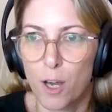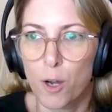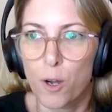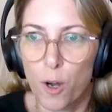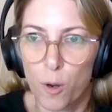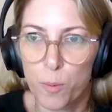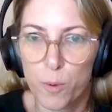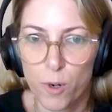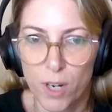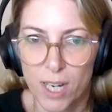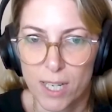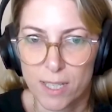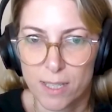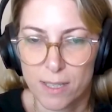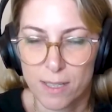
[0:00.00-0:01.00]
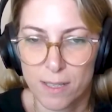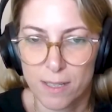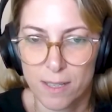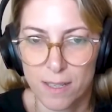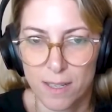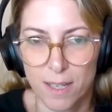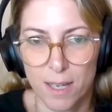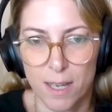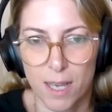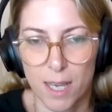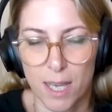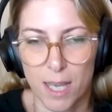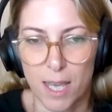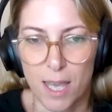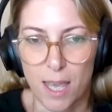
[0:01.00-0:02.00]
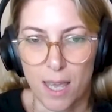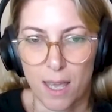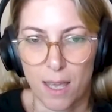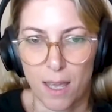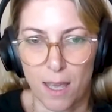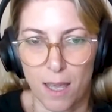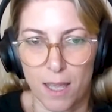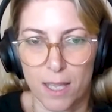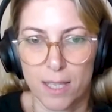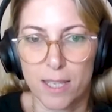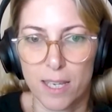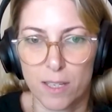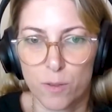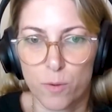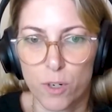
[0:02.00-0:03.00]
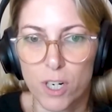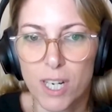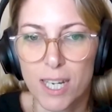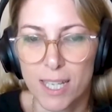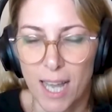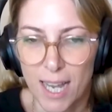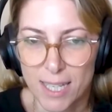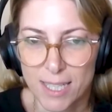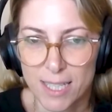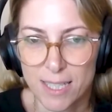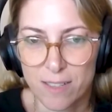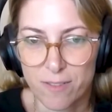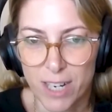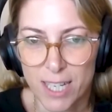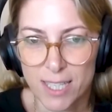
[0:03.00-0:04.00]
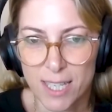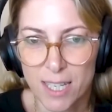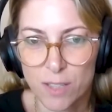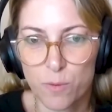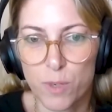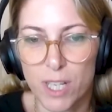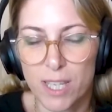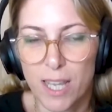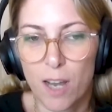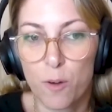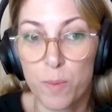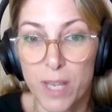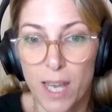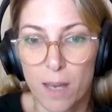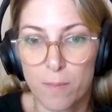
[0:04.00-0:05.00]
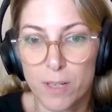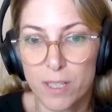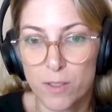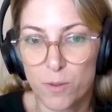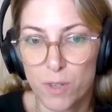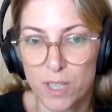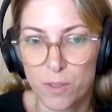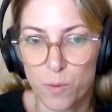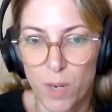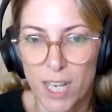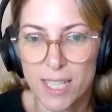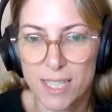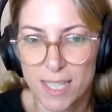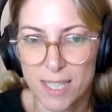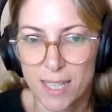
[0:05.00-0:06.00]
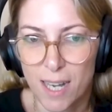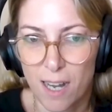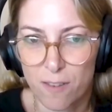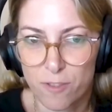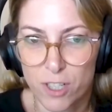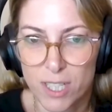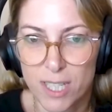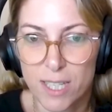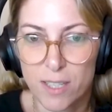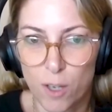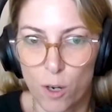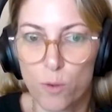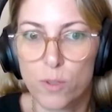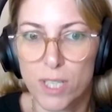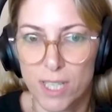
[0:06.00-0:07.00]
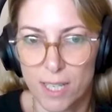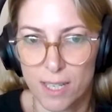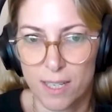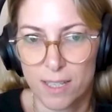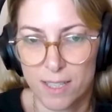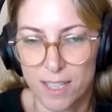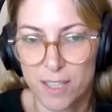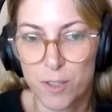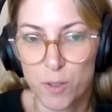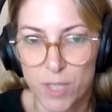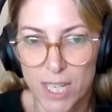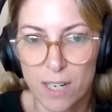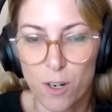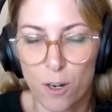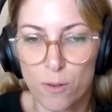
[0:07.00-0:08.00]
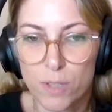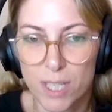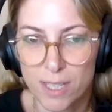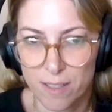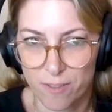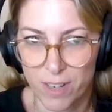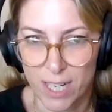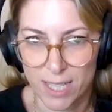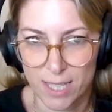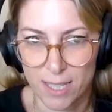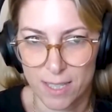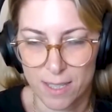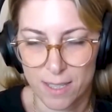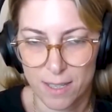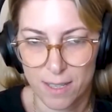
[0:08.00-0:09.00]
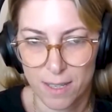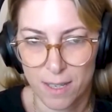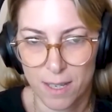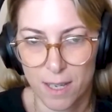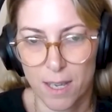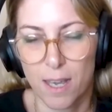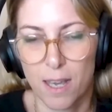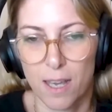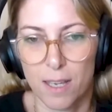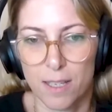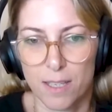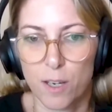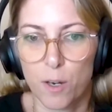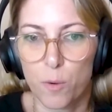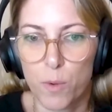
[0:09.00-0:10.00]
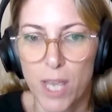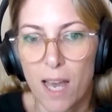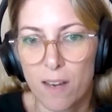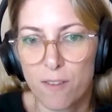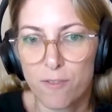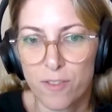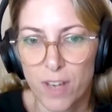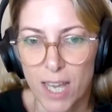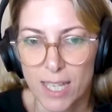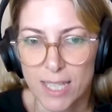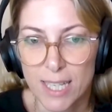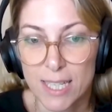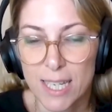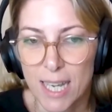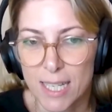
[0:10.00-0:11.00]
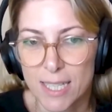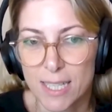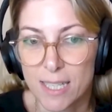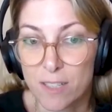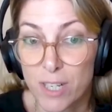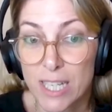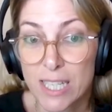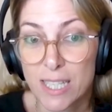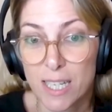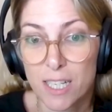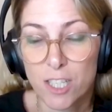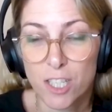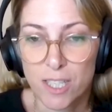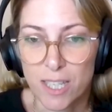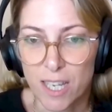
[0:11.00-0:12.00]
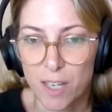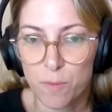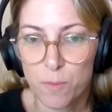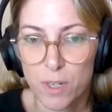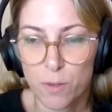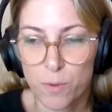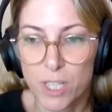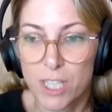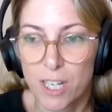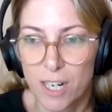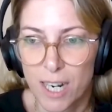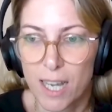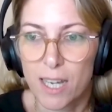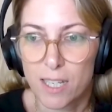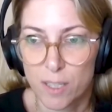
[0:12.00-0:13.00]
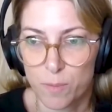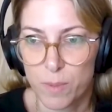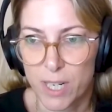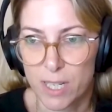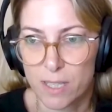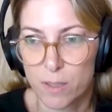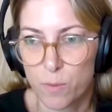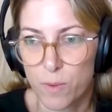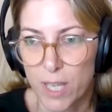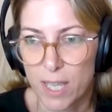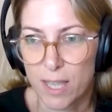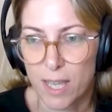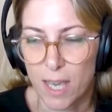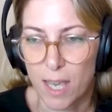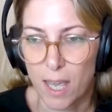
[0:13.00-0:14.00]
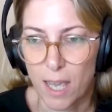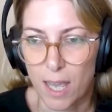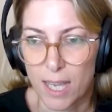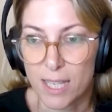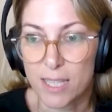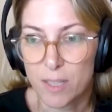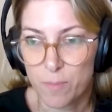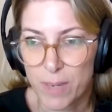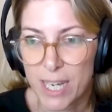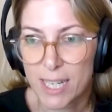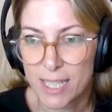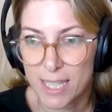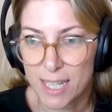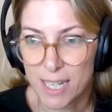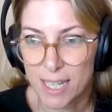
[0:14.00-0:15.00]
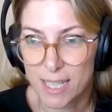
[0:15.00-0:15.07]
corporate network and IT devices, will now be able to as well discover these unique OT devices. Mm-hmm. So we have a dedicated research team, which are experts with inspecting